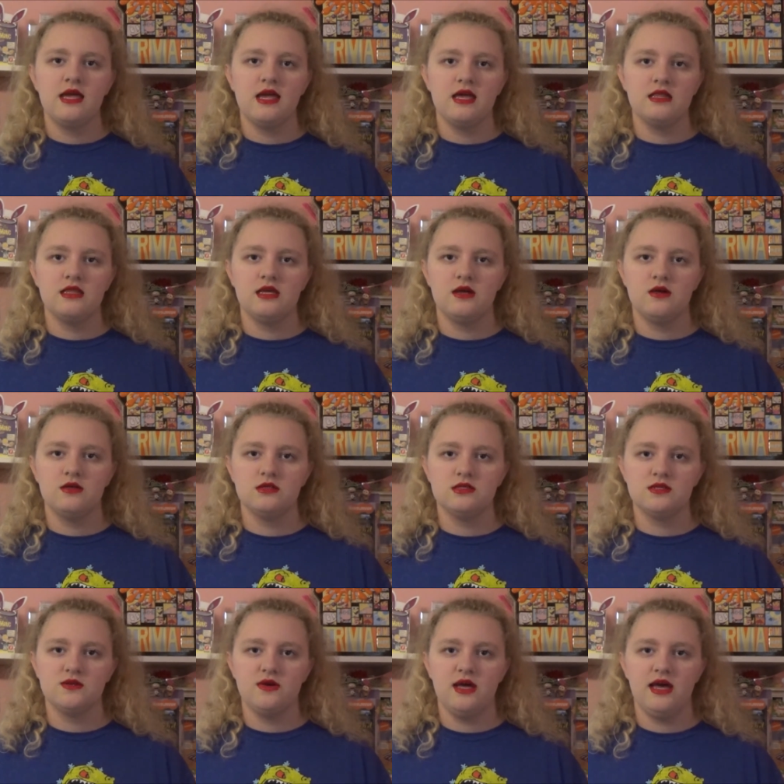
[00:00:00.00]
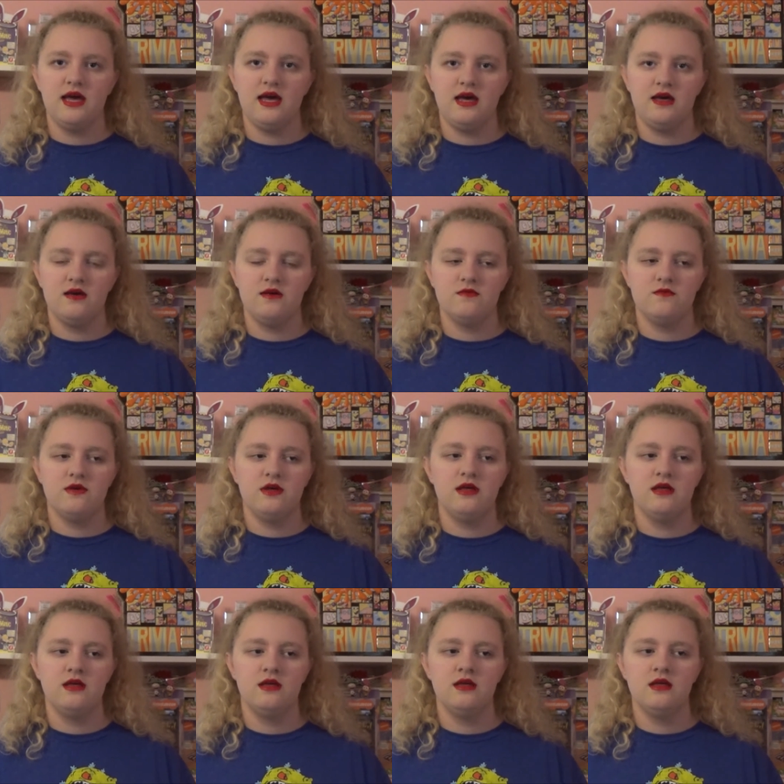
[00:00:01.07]
And they also have
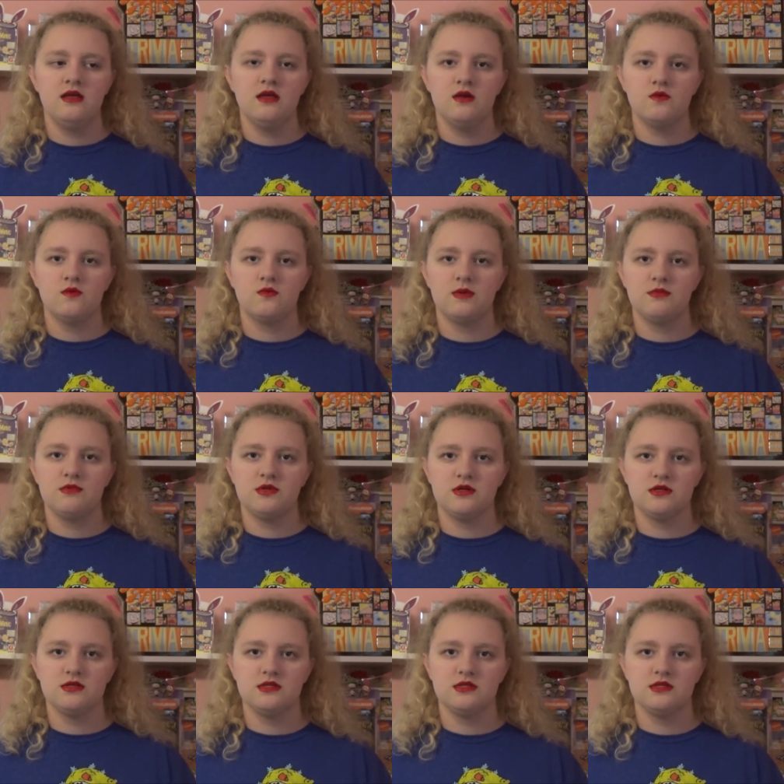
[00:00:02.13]
Reptar